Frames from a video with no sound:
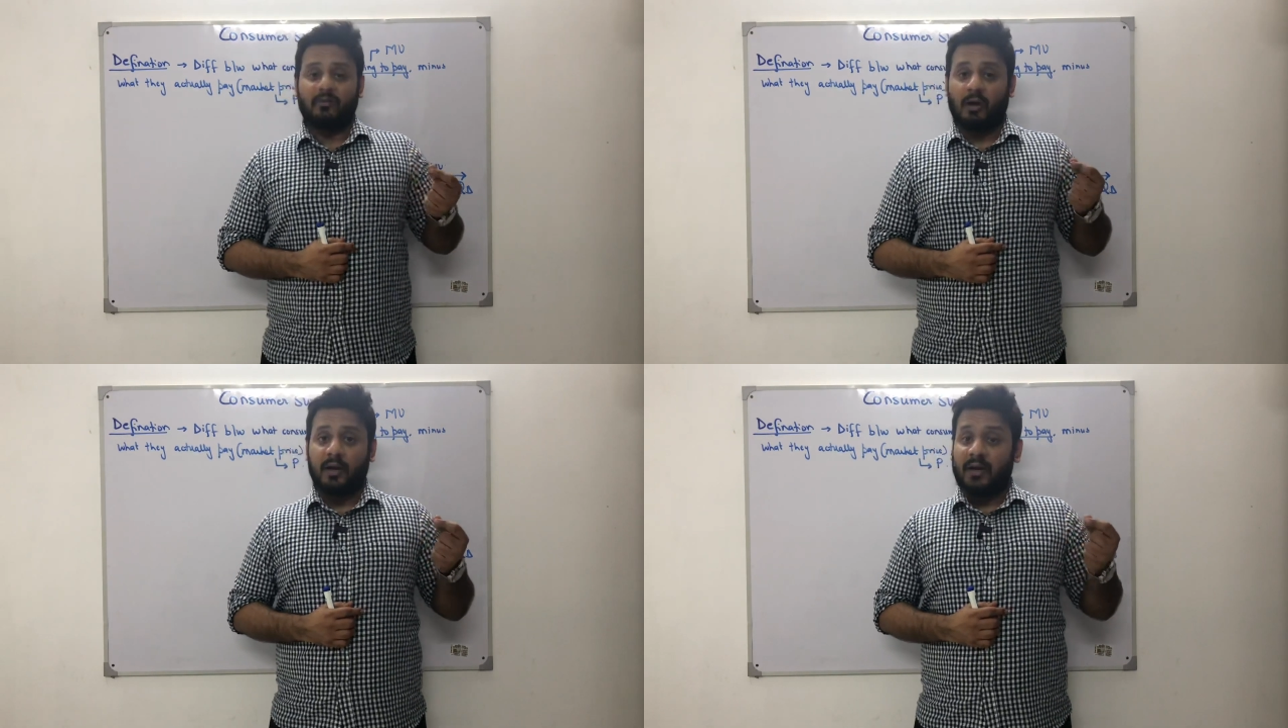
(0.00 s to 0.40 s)

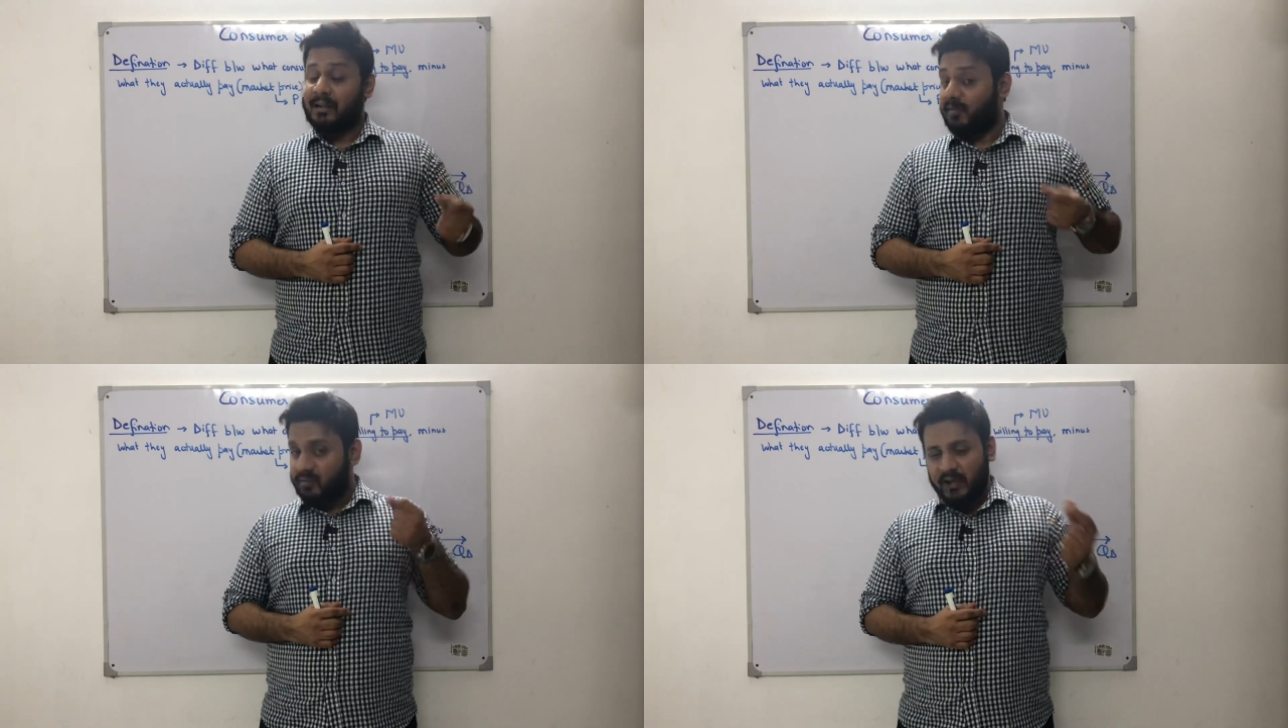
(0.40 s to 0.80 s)
chocolate and he
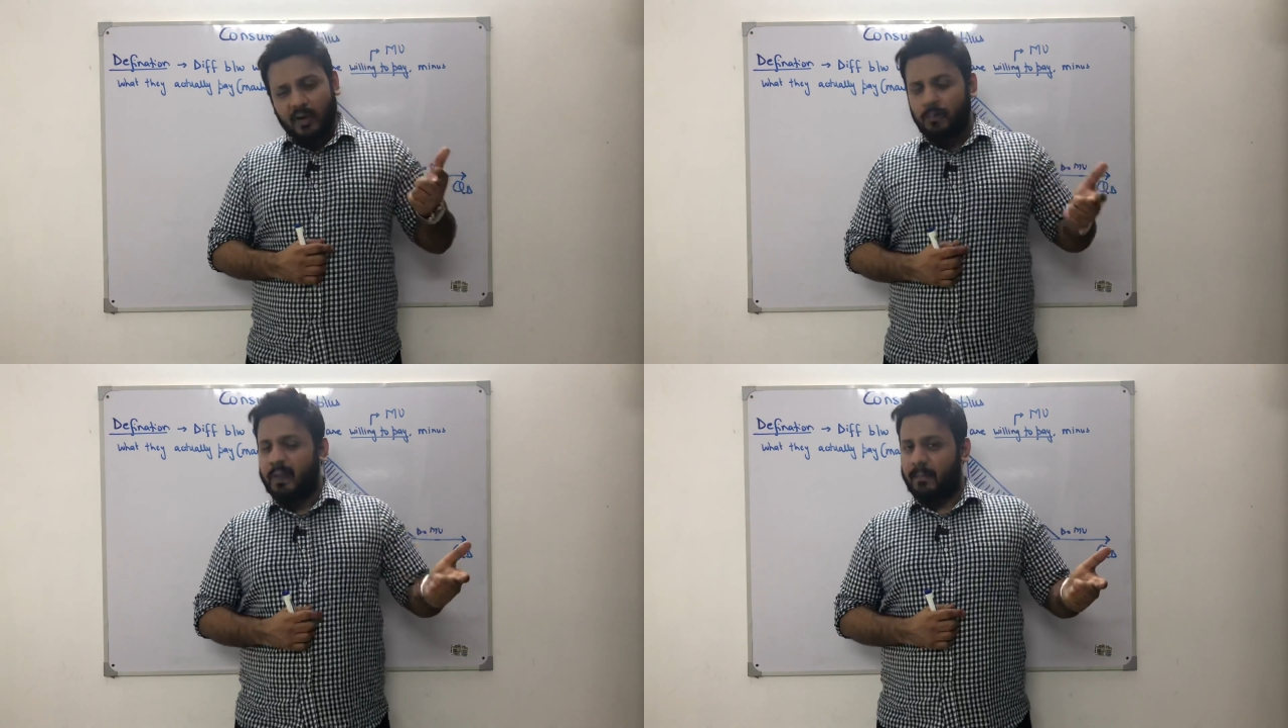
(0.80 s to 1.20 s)
was willing
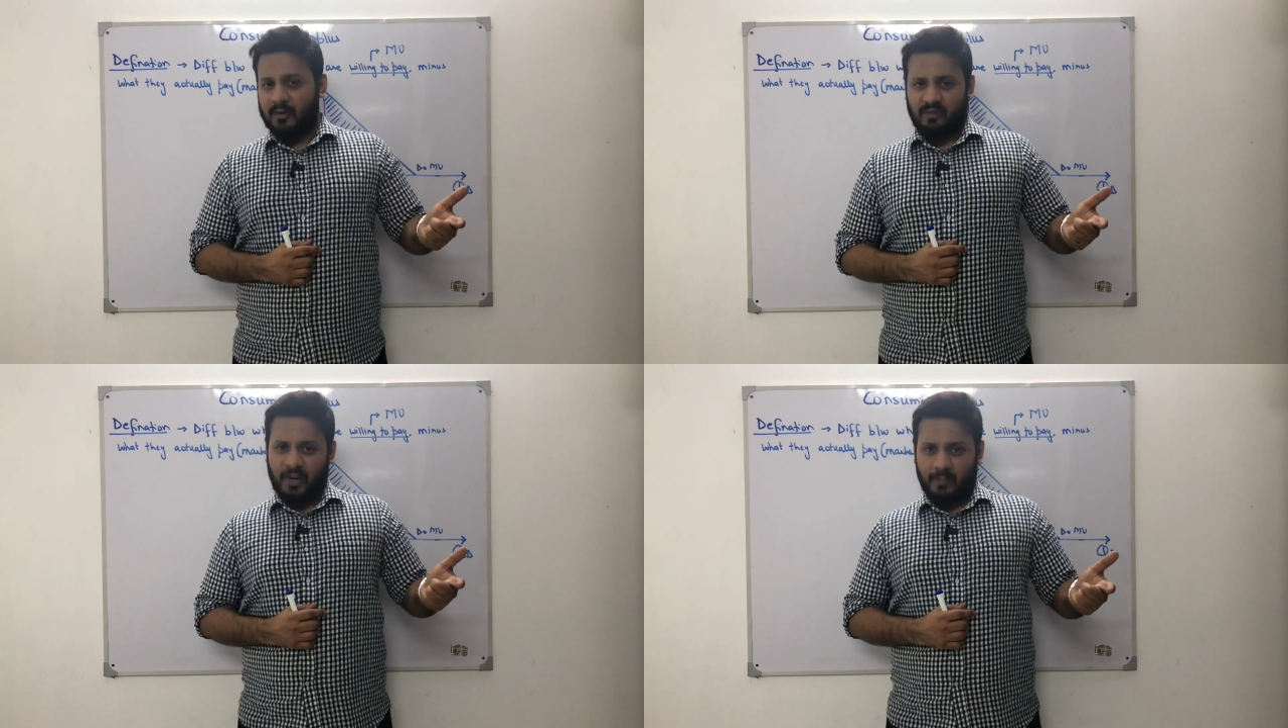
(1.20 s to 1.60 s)
to pay a
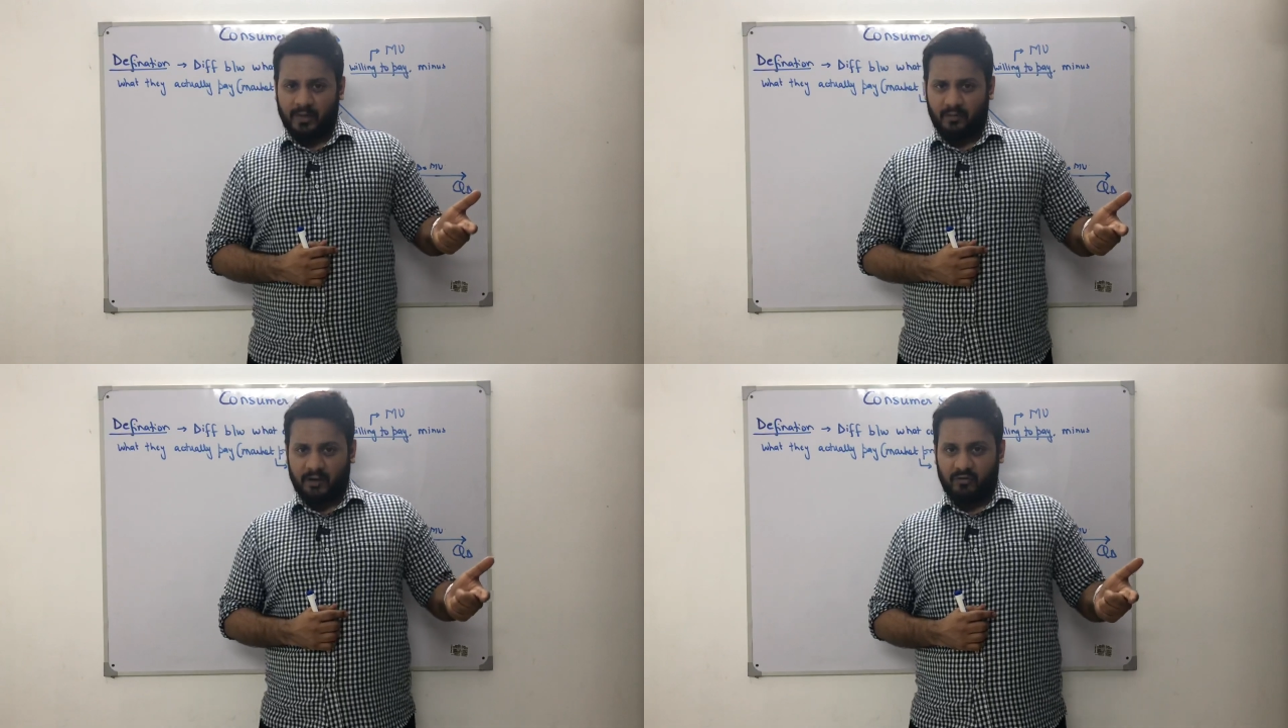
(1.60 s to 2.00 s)
much higher
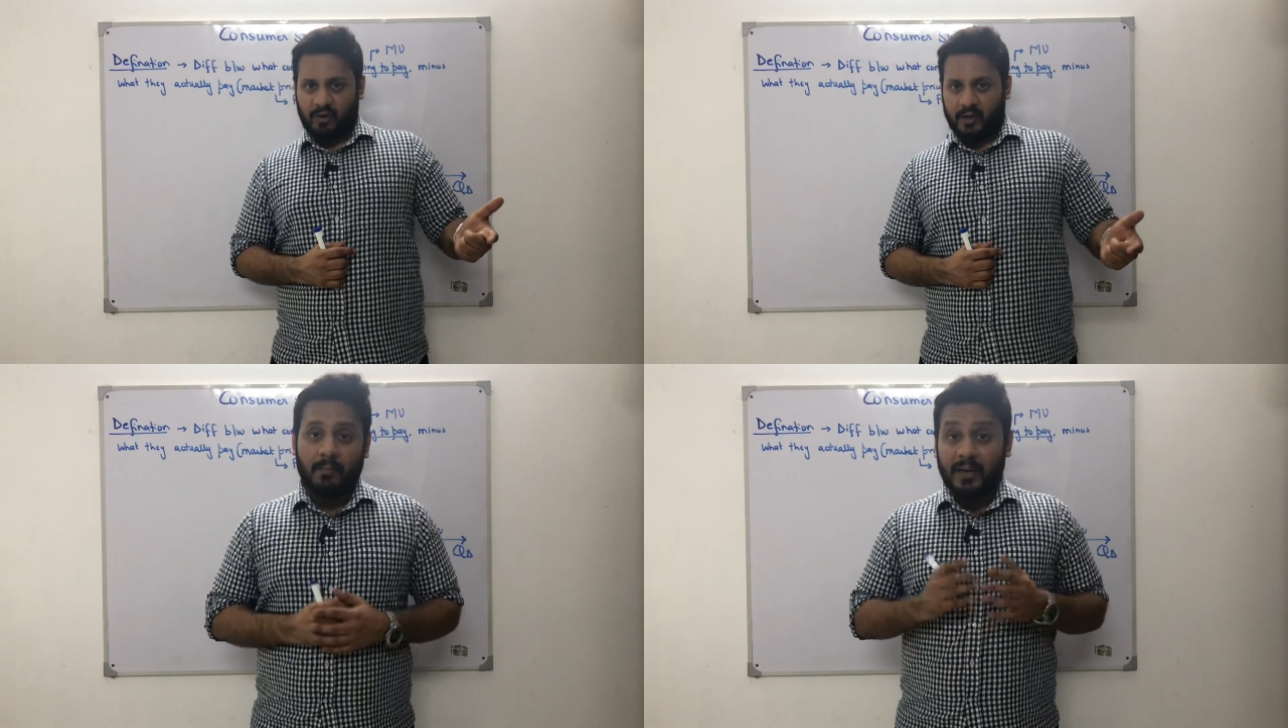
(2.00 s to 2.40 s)
price for a chocolate,